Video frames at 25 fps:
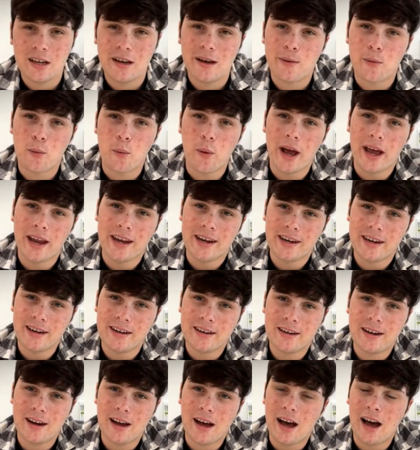when
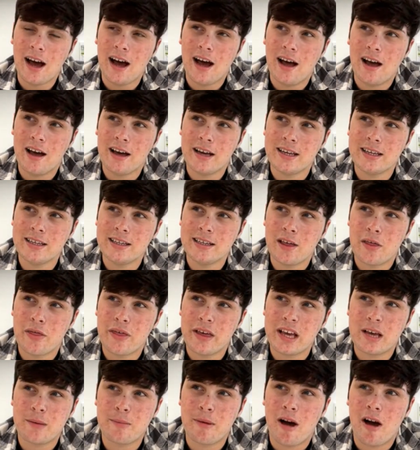I
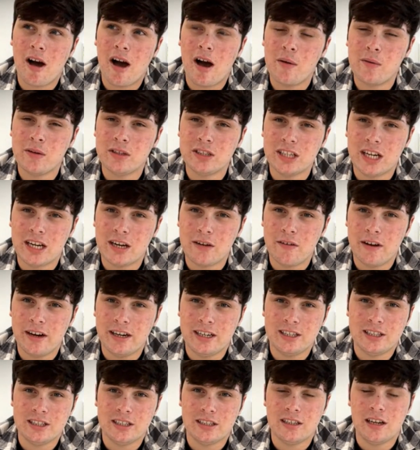think about our
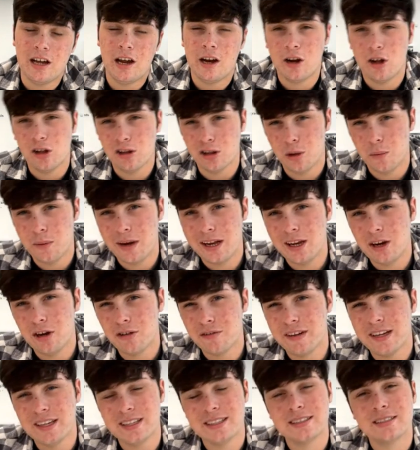generation, and although I
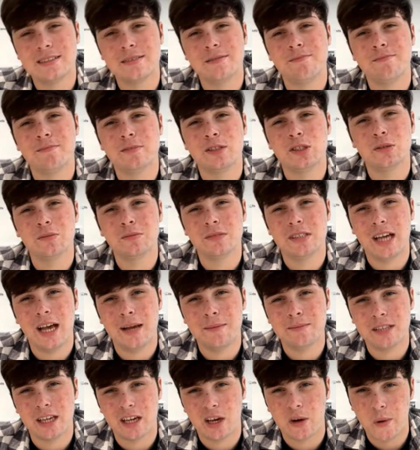love it,
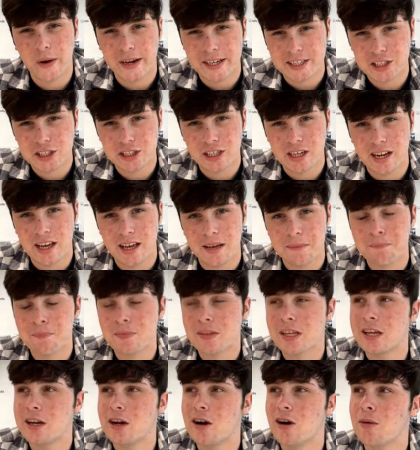sometimes I question it.
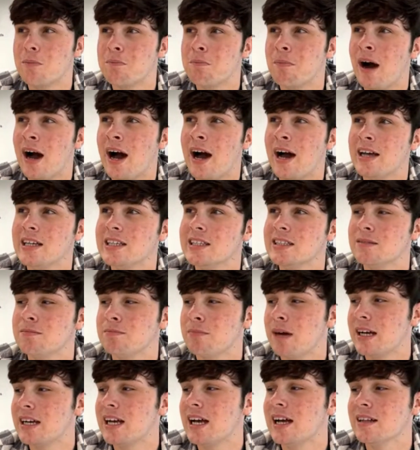You know,
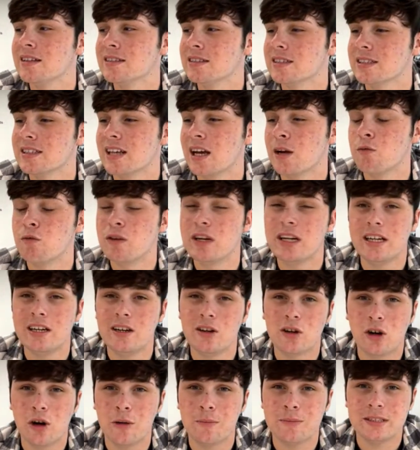my elders, I really
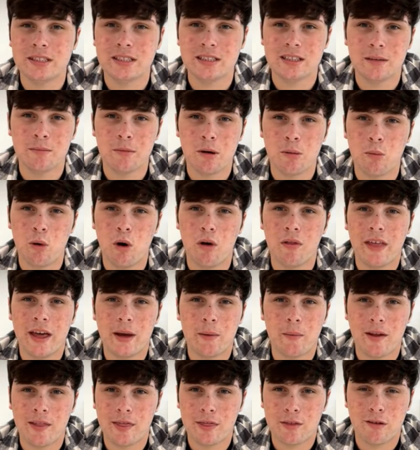look up to them and what they
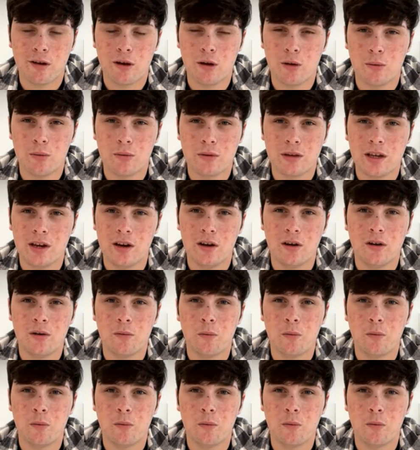went through, you know,